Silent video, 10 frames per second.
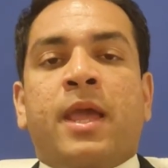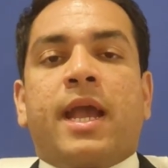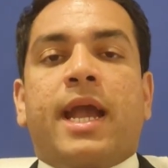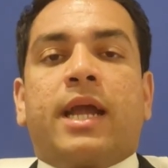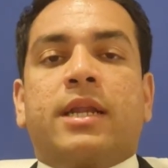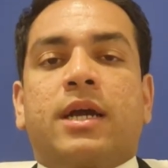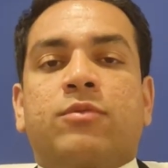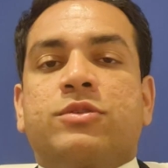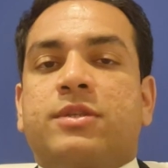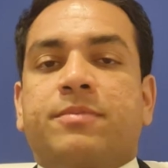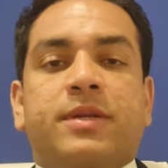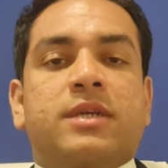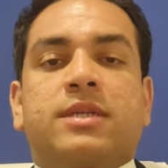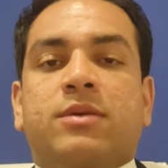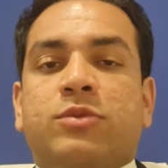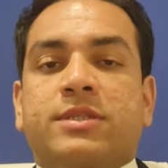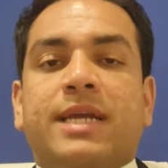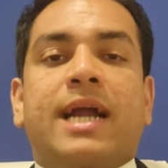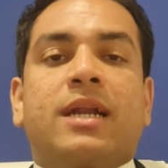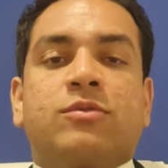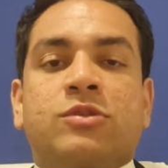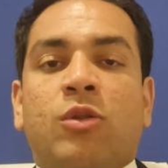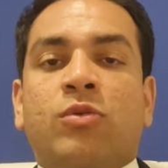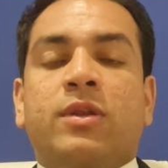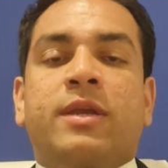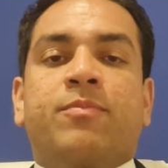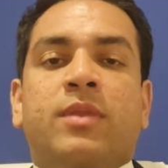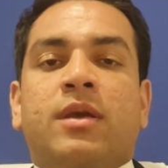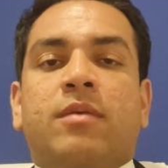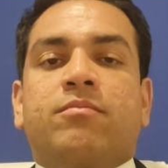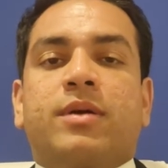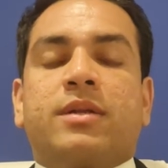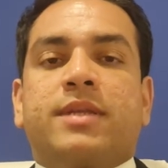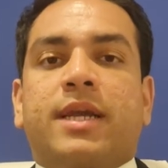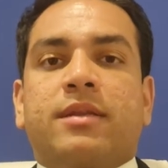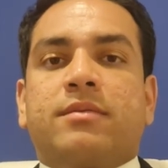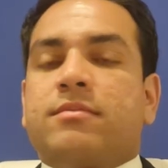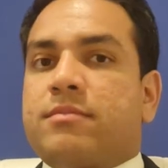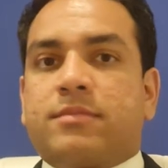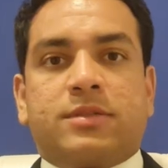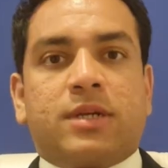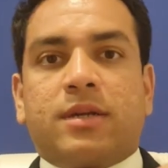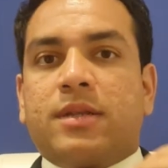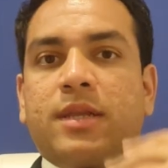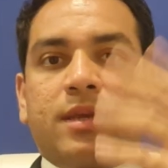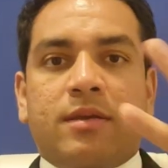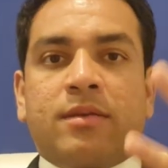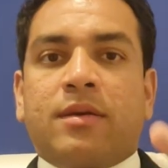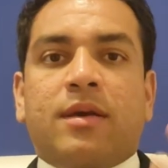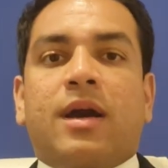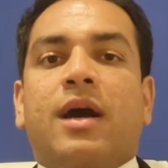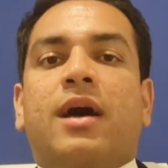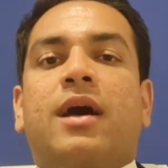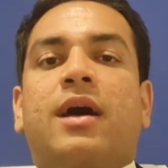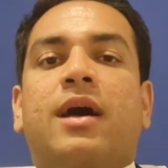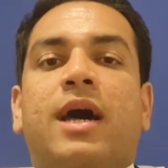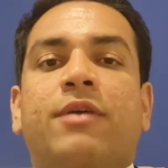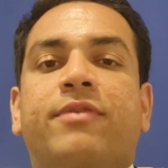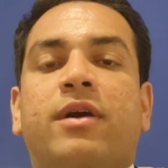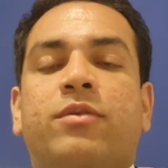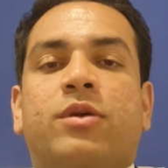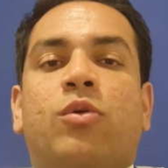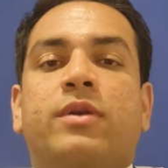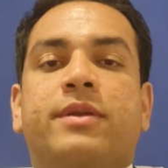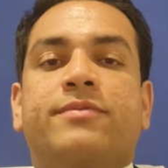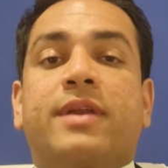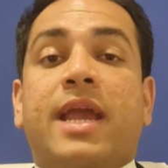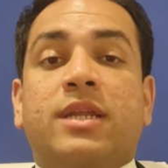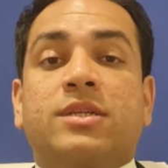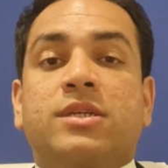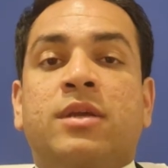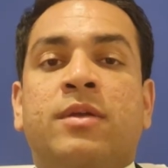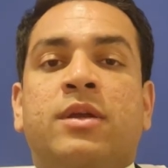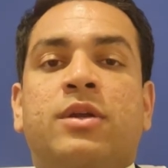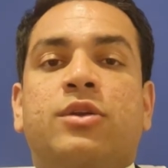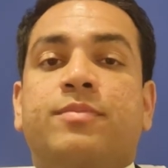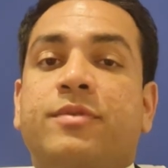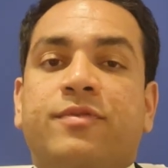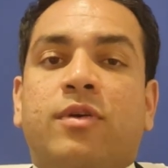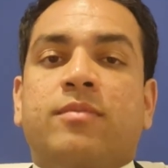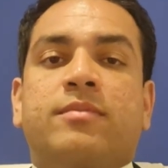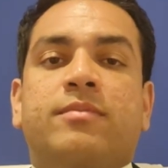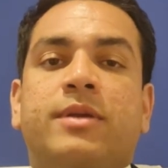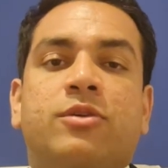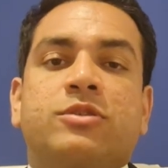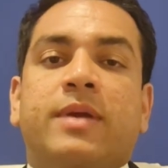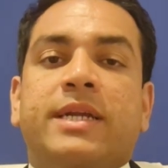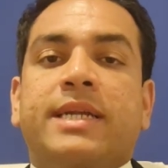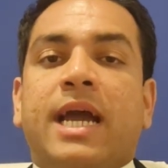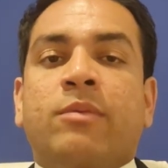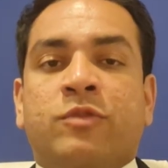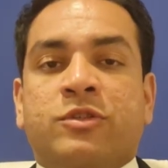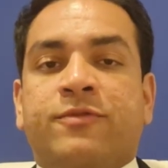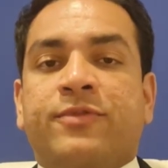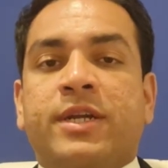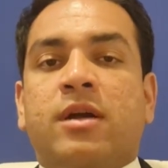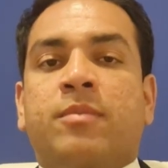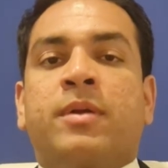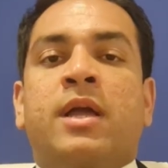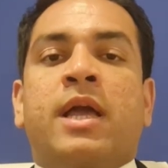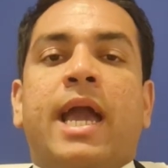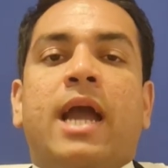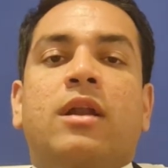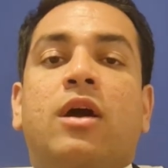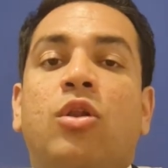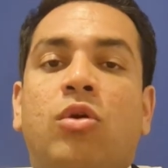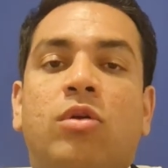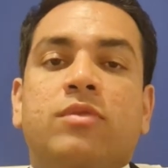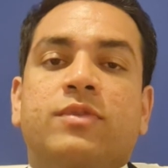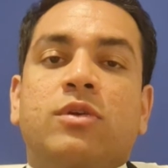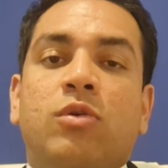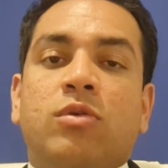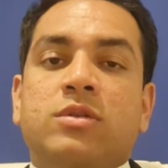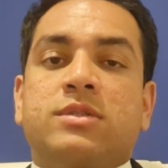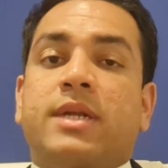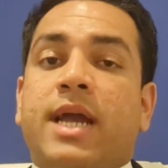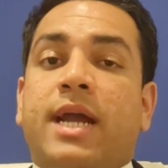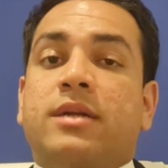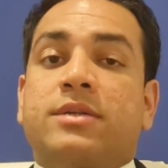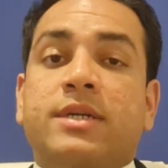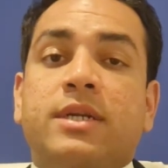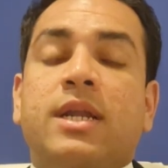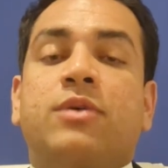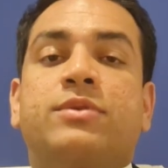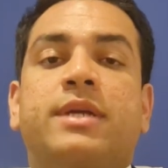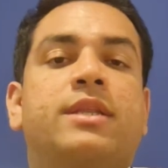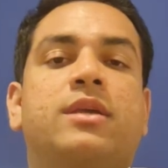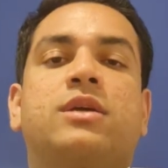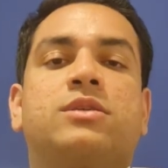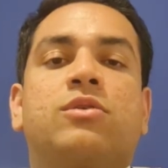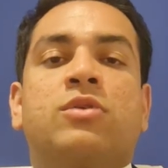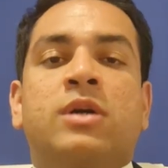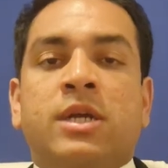And I was depressed, I was sad, I was lonely. But then suddenly I found a whole different energy to perform, because my time was freed up. And a lot of the goals that I had written down 10 years ago